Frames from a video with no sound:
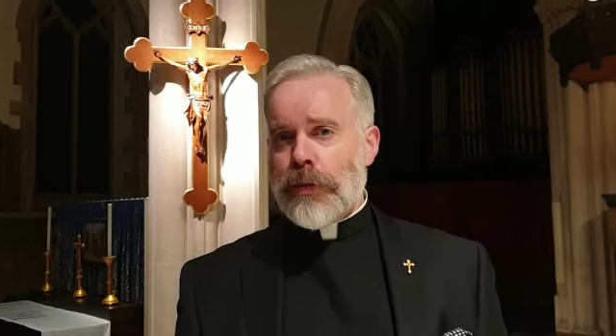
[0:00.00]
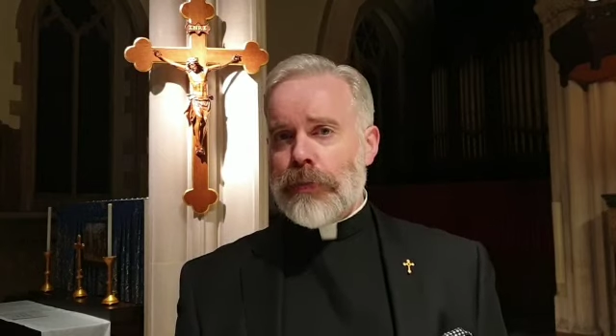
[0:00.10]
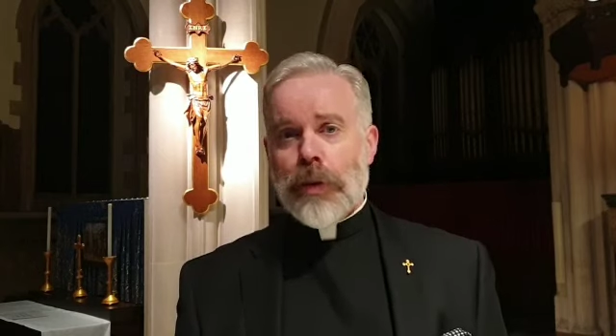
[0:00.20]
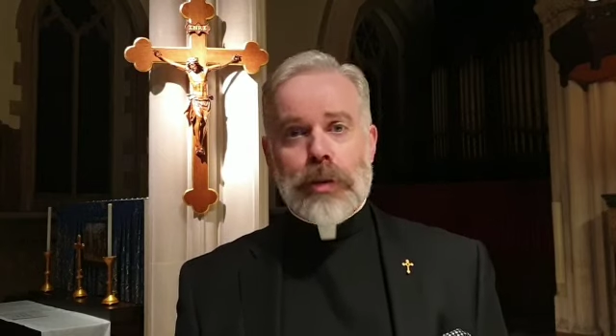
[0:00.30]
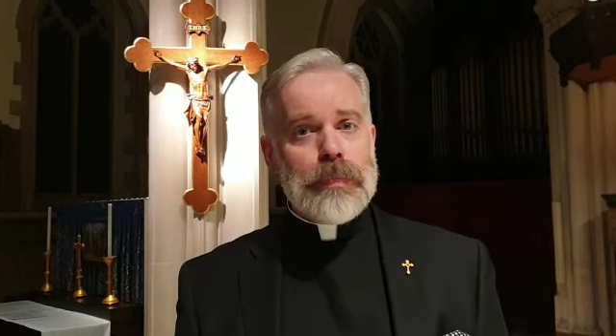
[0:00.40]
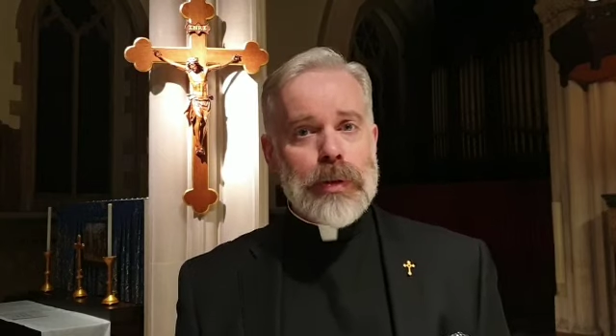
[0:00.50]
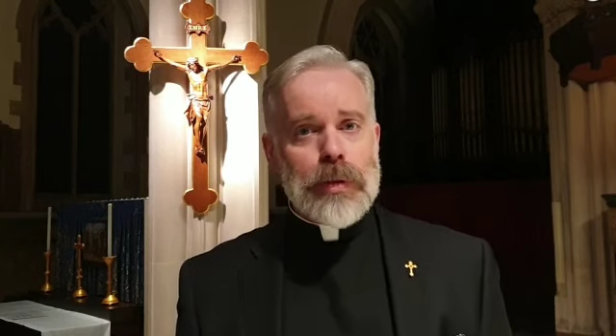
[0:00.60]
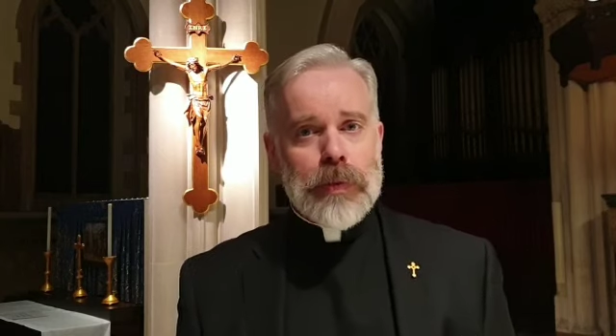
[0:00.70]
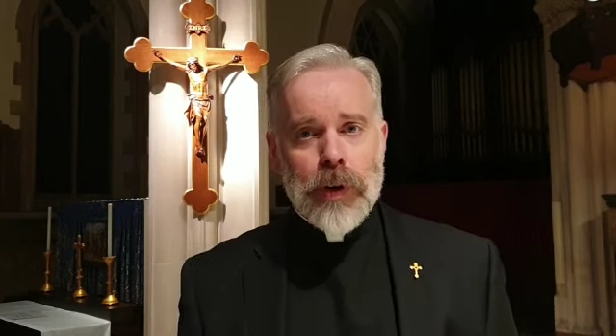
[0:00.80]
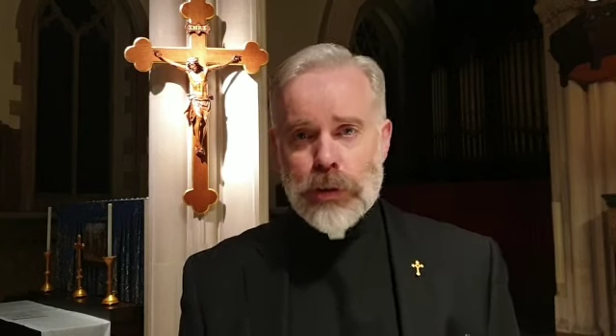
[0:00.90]
as the first
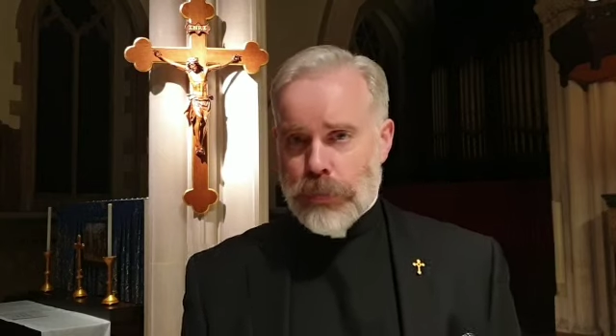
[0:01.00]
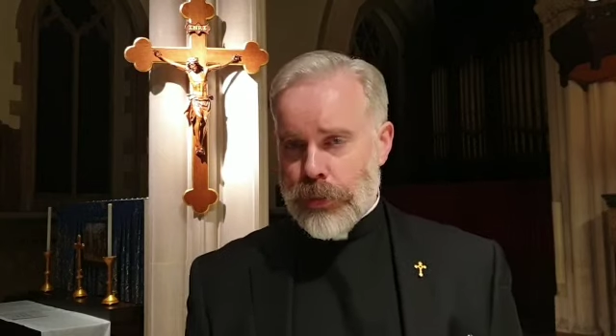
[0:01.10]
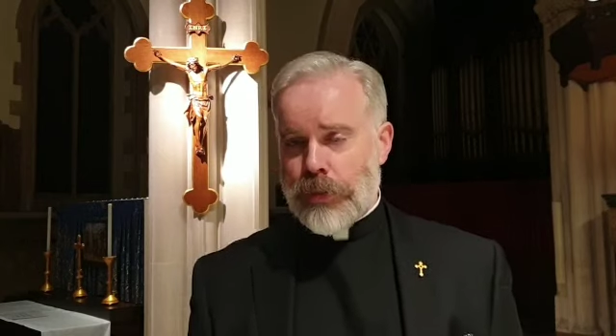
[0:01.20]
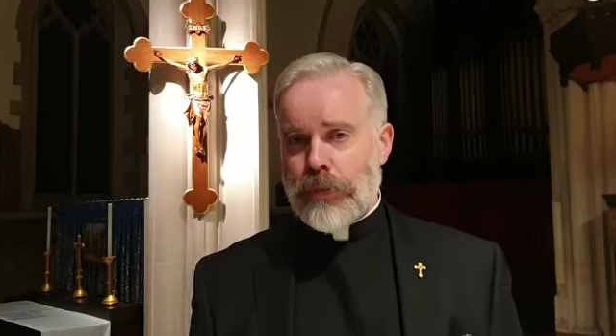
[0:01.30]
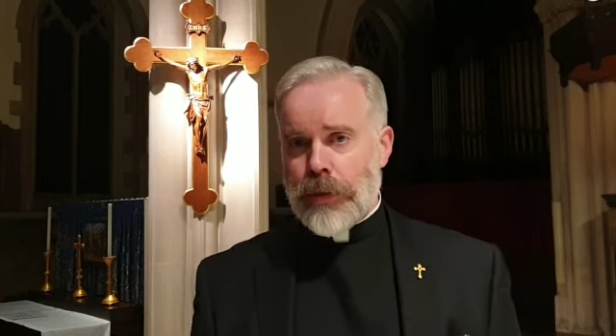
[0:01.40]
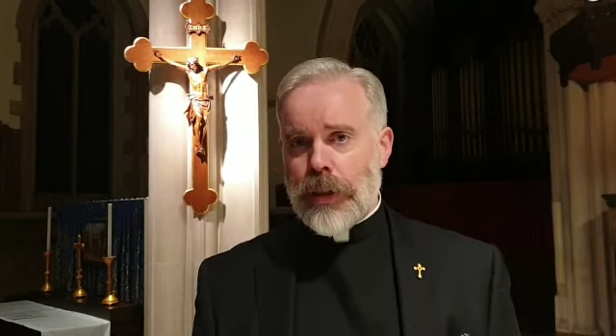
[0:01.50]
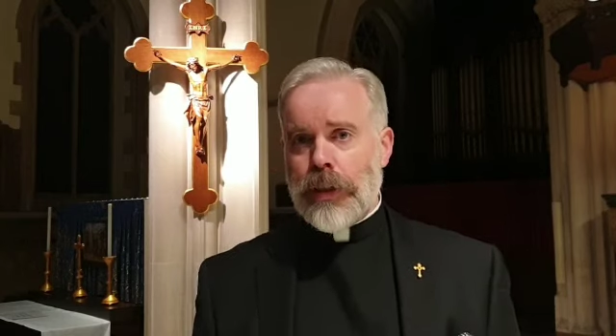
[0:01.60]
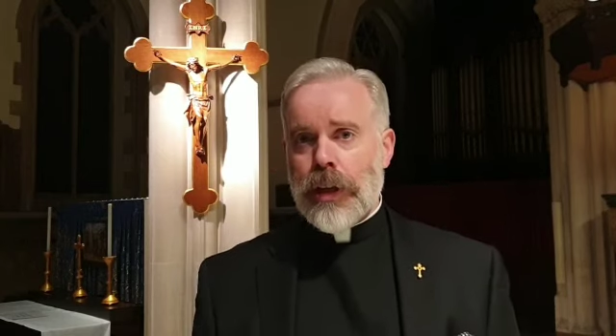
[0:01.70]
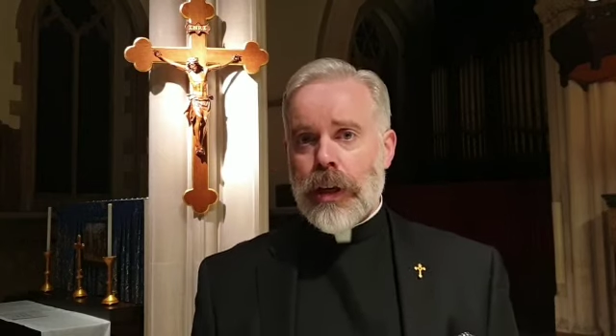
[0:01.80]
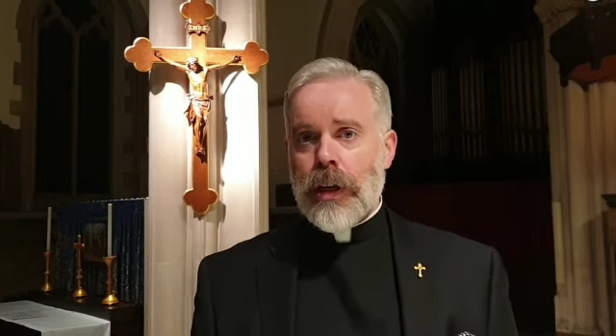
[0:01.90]
Bishop of
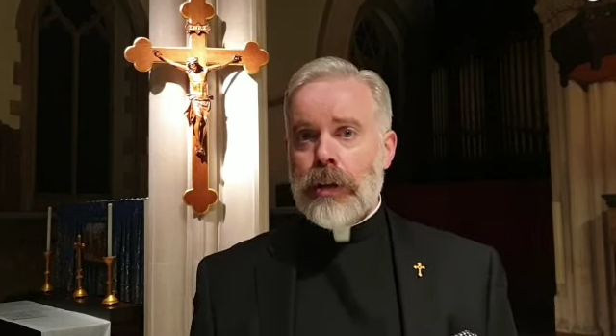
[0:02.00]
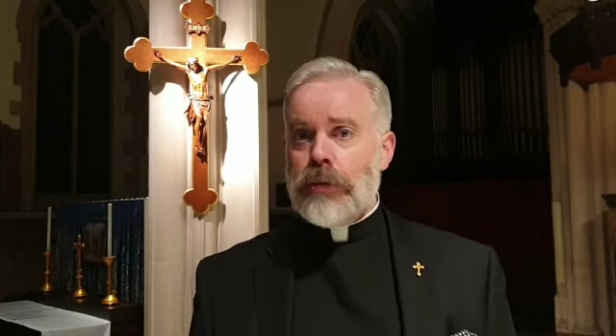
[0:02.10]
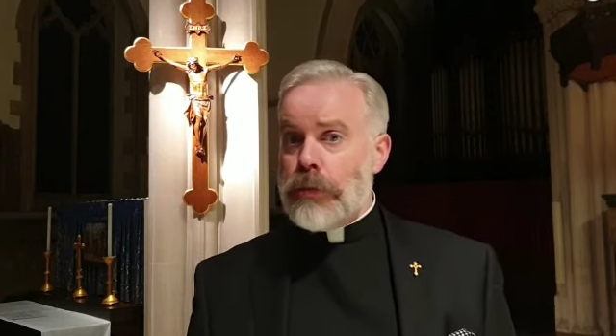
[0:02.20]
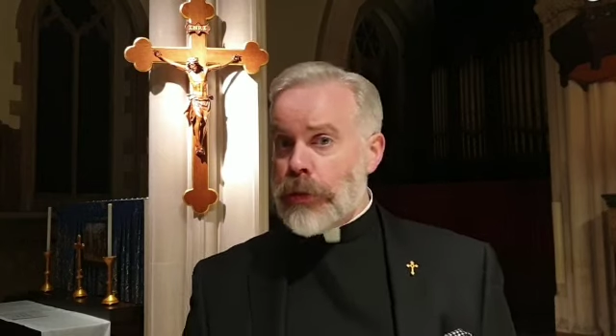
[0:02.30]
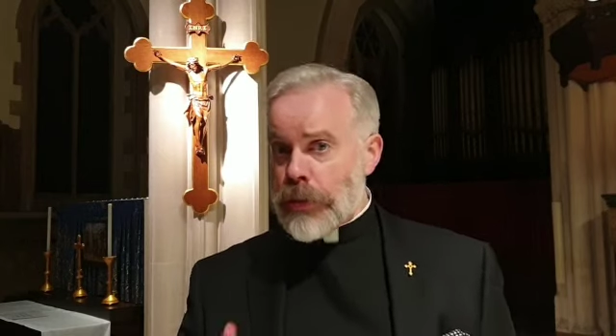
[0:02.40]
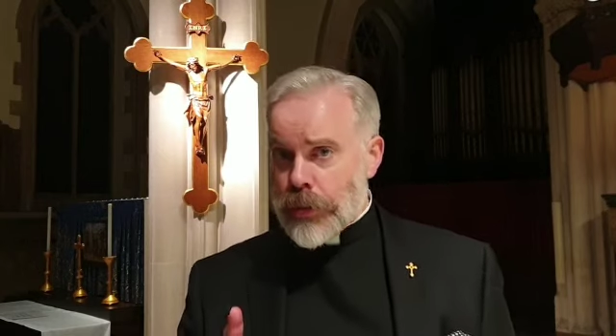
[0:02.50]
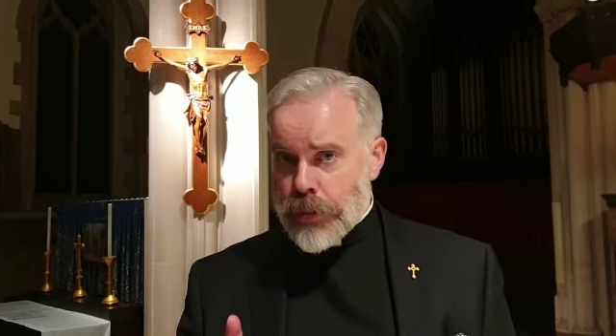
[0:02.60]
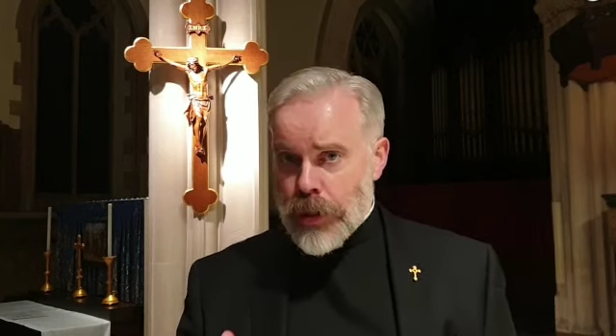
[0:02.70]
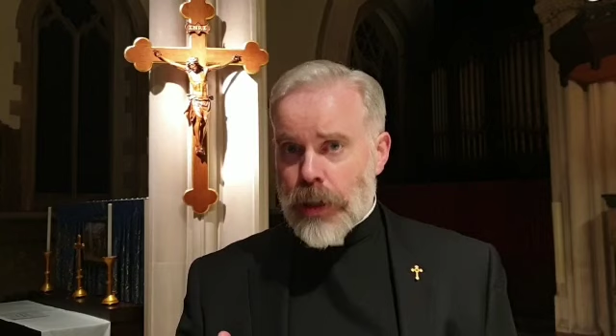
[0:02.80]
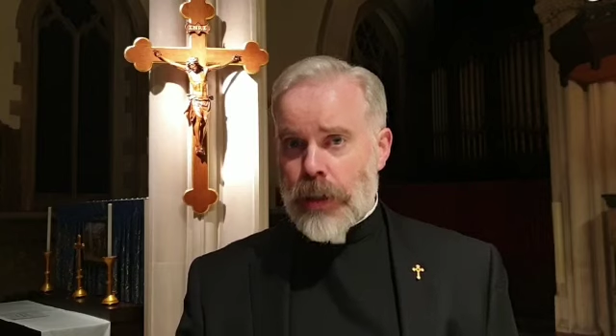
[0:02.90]
Oswestry, to
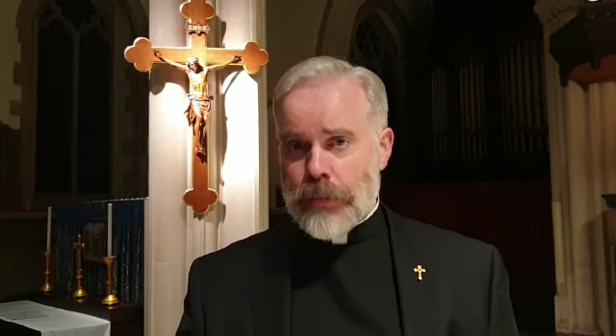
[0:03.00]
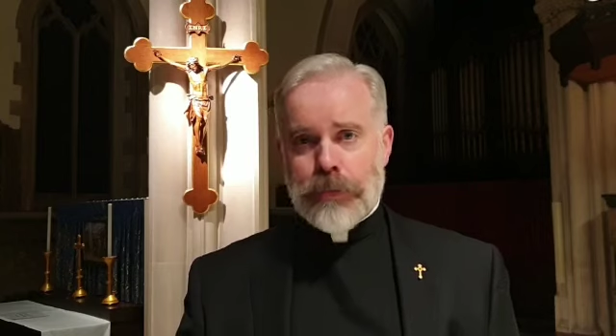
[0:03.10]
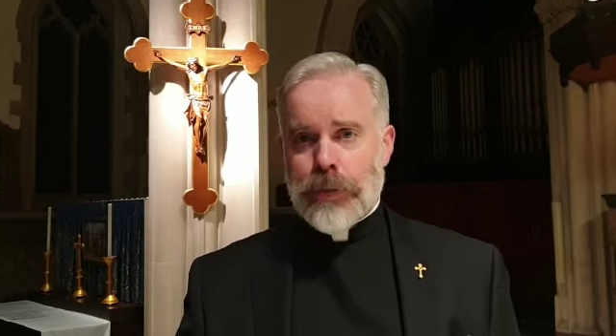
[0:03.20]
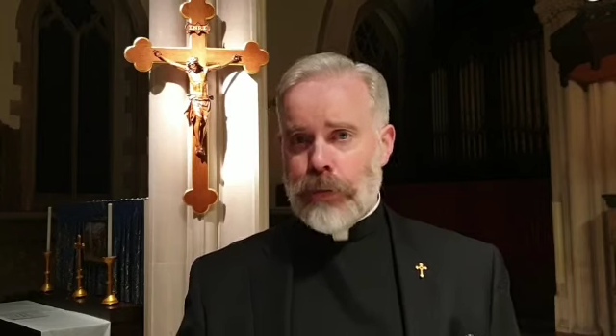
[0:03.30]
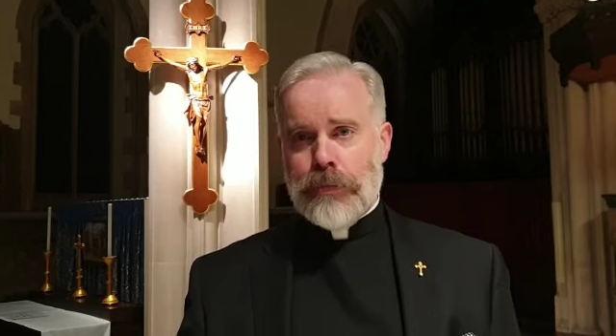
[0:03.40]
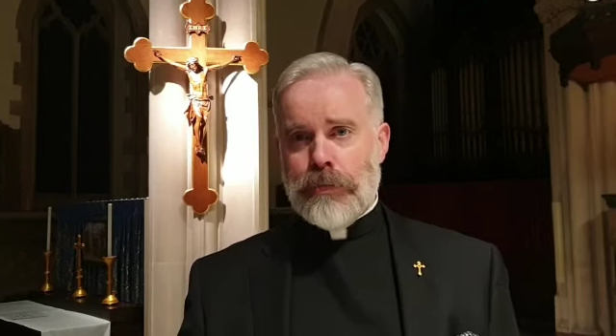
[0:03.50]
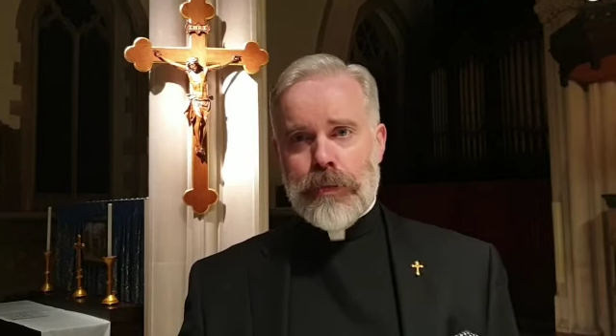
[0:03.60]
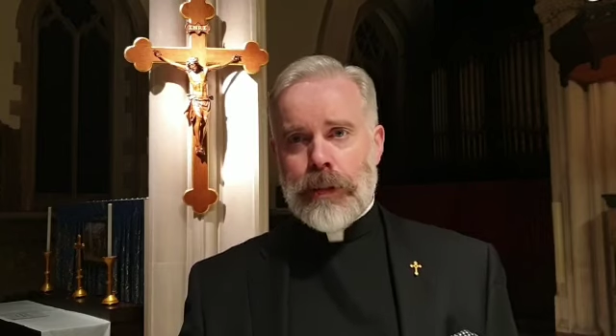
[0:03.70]
serve you.